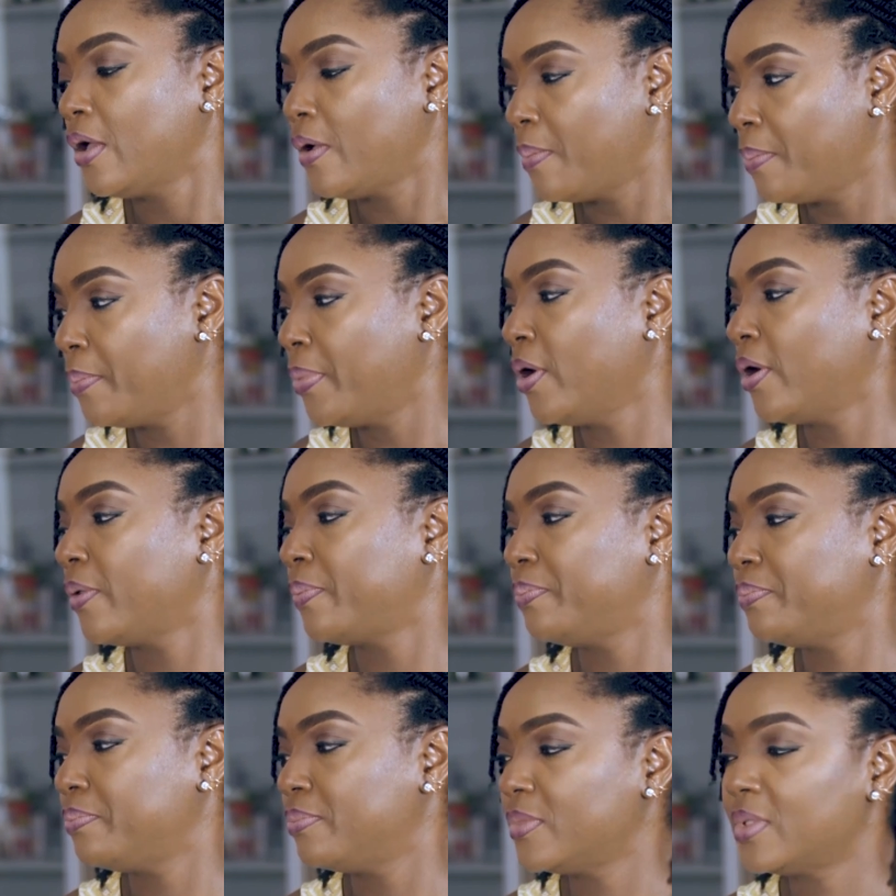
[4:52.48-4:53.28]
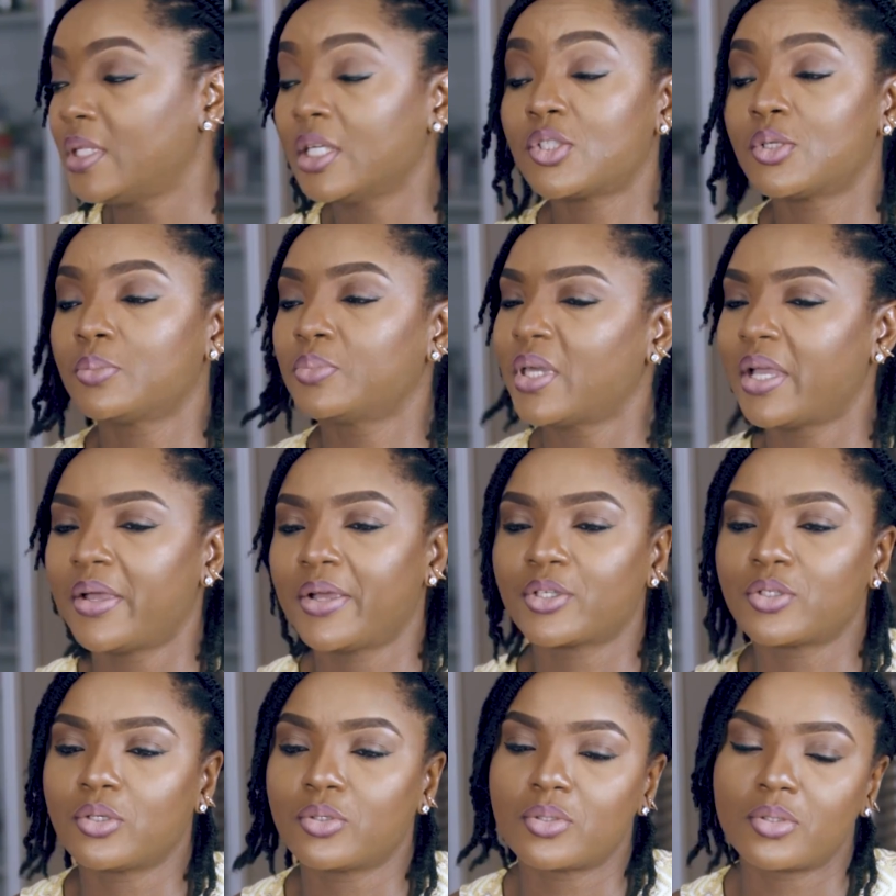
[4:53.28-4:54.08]
But there's some
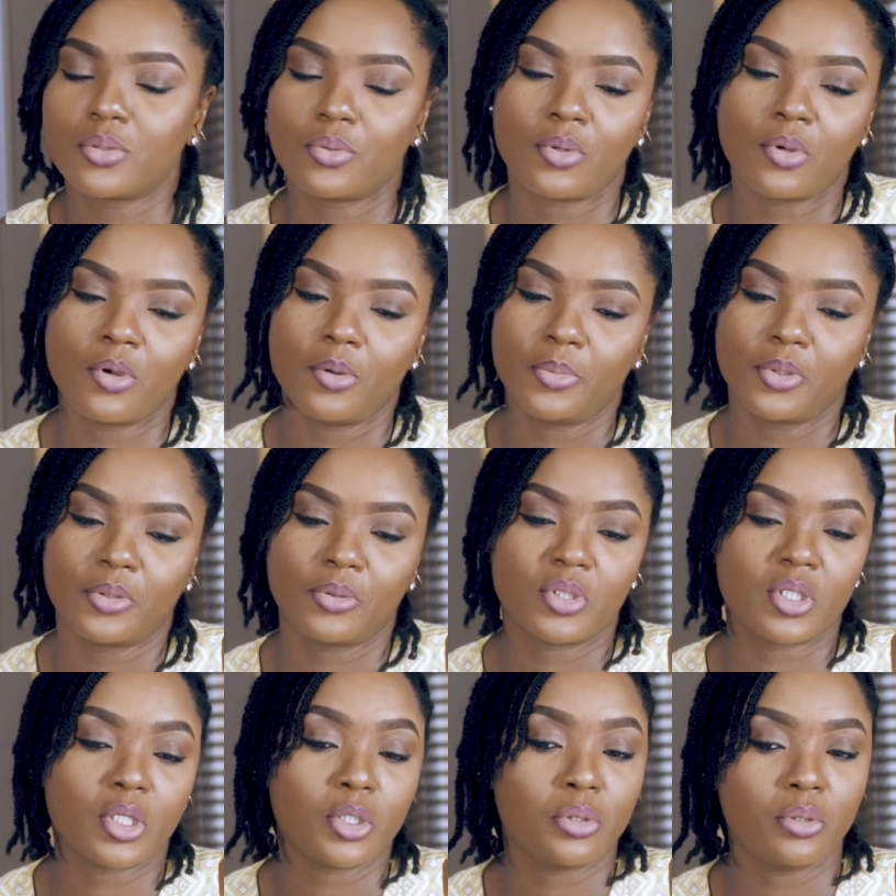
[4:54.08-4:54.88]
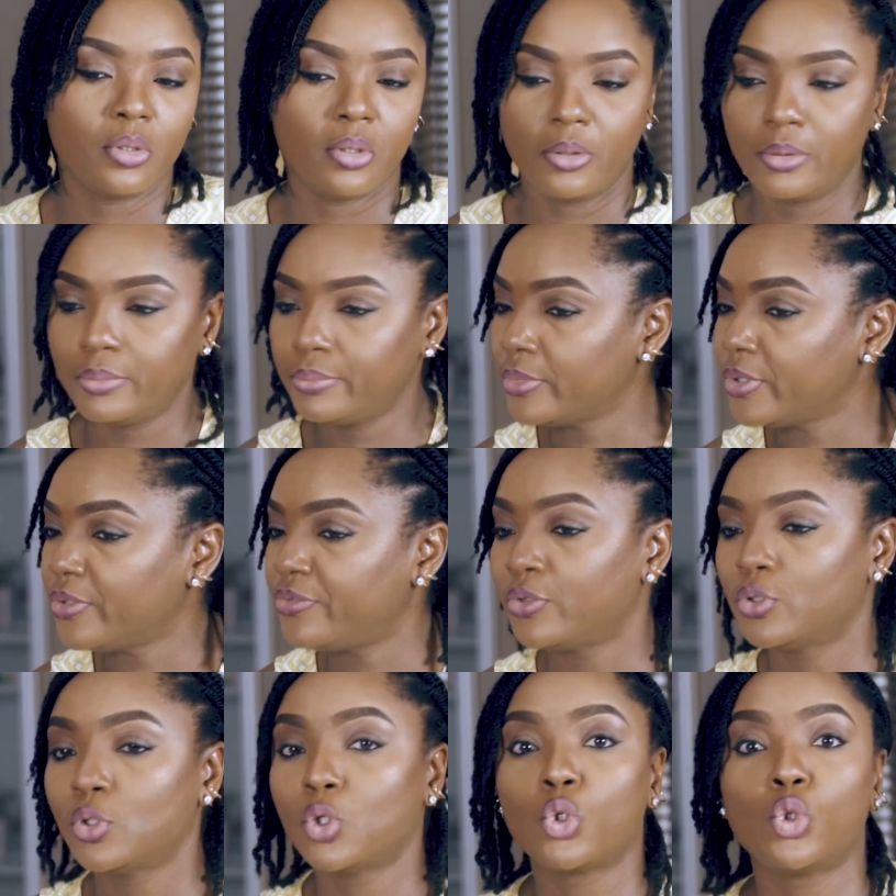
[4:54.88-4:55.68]
directors you come across and no, if
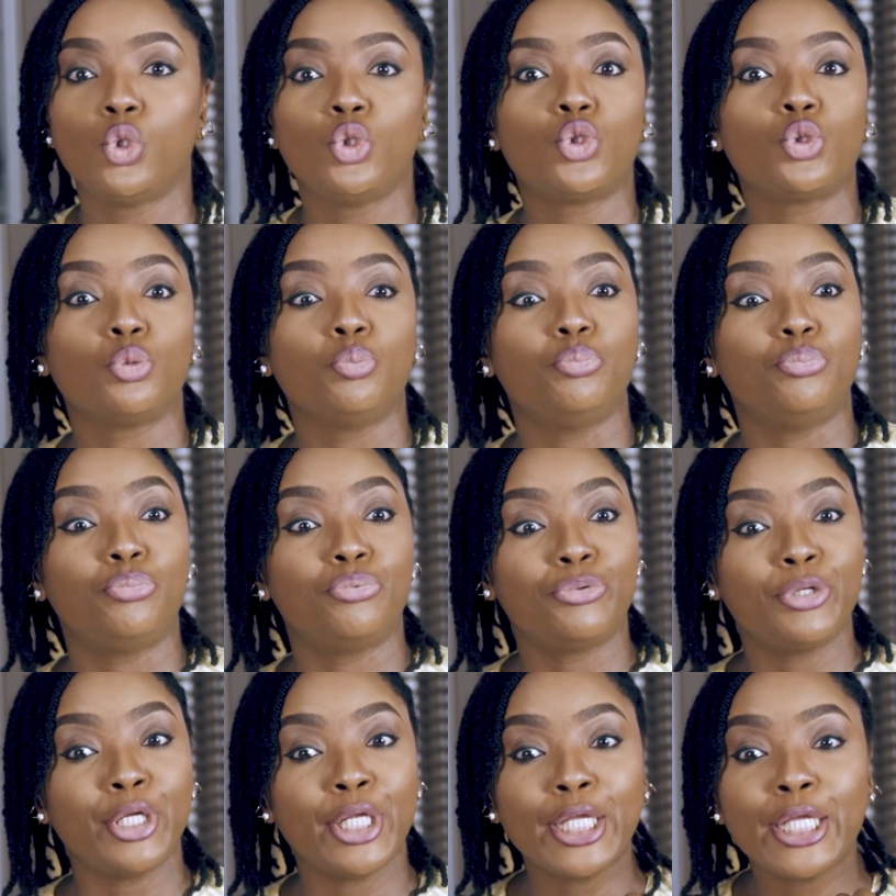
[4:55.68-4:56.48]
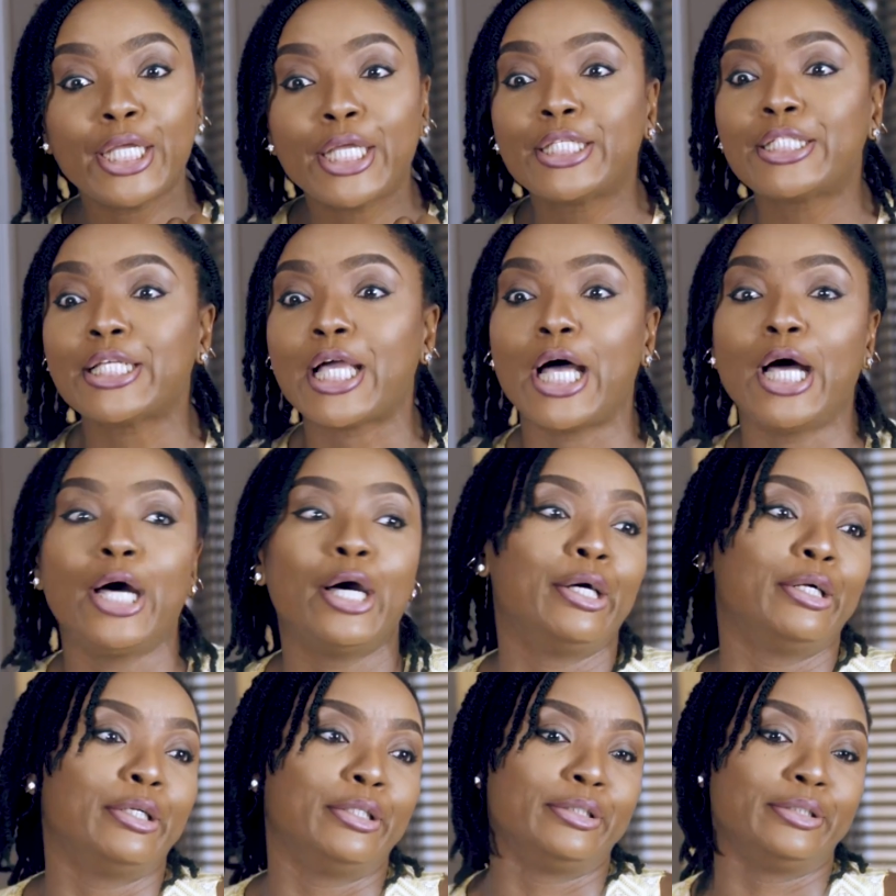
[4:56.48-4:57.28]
you're not going to bring it
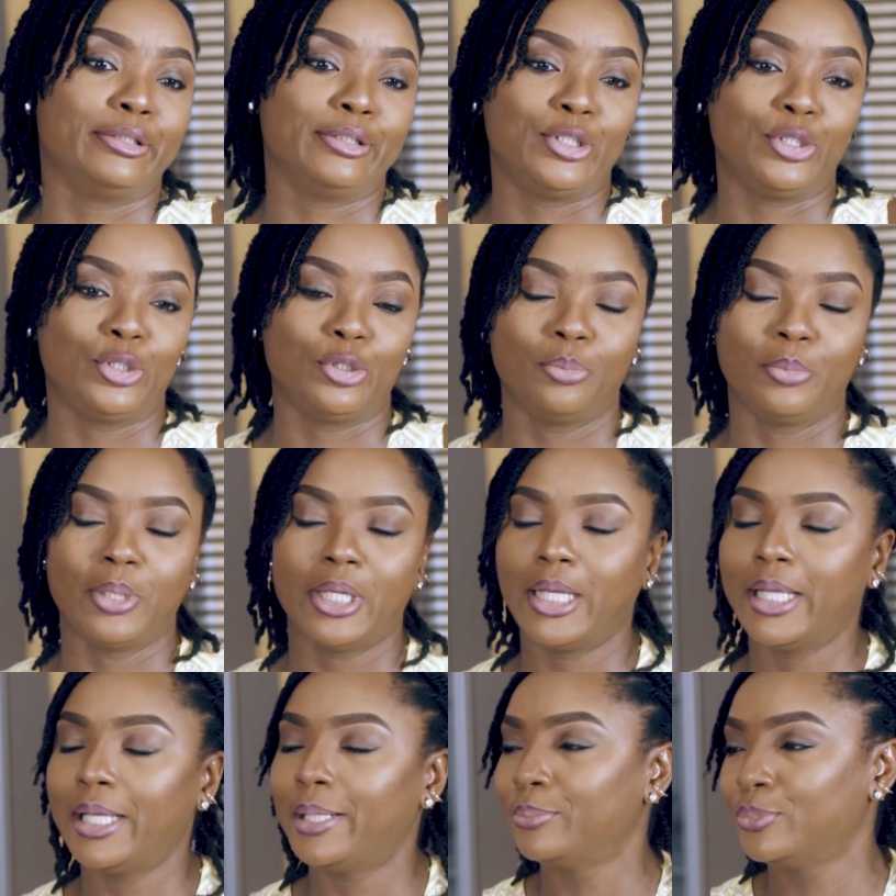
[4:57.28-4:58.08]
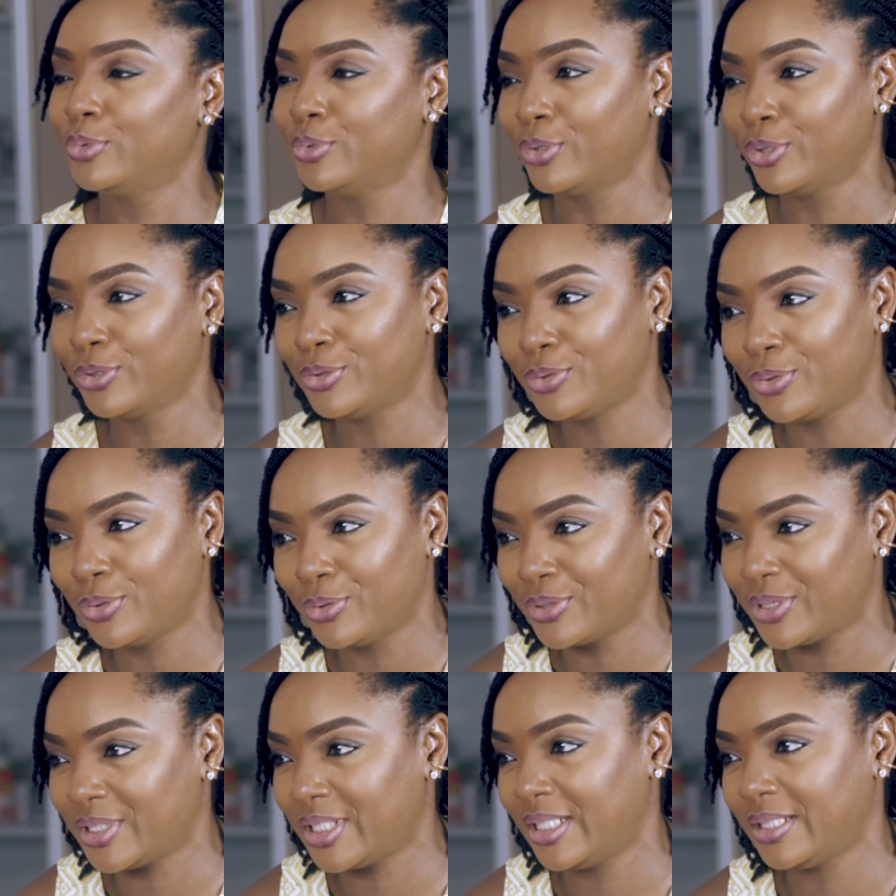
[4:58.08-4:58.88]
on, Chioma, I am not going
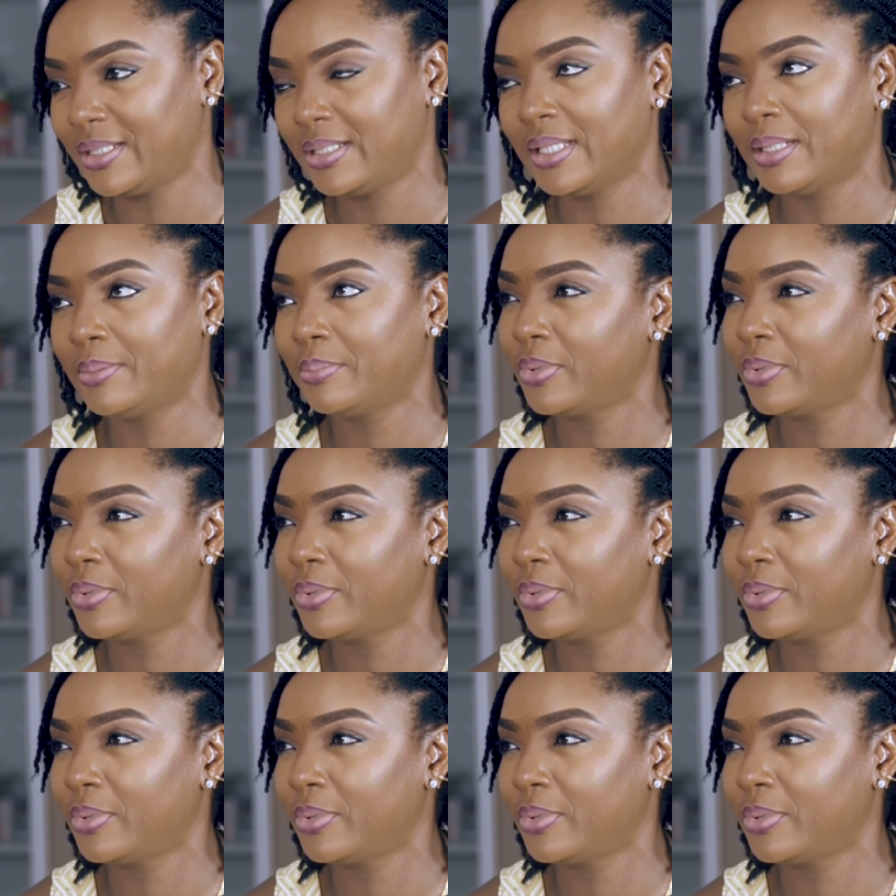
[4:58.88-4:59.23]
to take that.